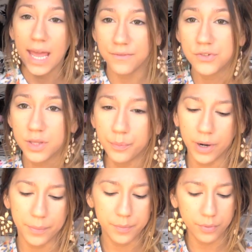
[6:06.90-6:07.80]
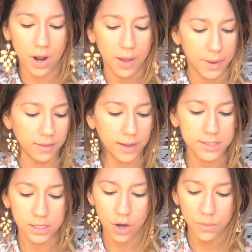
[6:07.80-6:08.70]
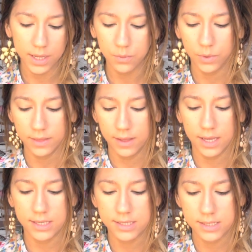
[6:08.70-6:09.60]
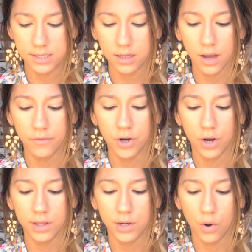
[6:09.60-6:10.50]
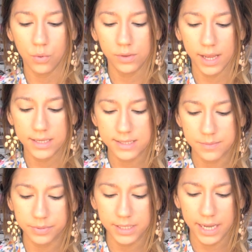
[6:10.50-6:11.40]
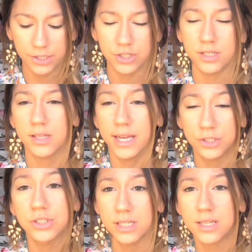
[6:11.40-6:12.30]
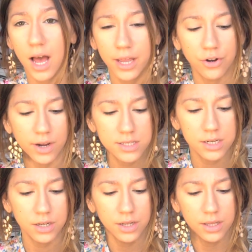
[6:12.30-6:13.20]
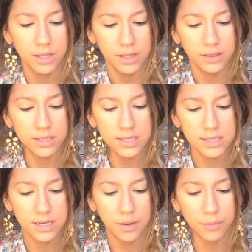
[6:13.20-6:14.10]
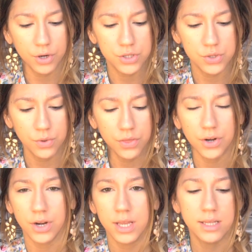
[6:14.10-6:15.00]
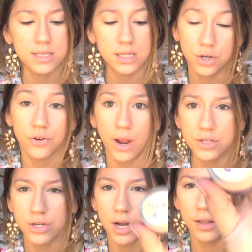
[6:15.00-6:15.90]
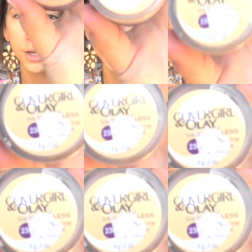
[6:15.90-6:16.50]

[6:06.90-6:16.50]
After the prep and prime, I like to go in with this CoverGirl and Olay Simply Ageless Eye Corrector. This is in number 230. It's the corrector color.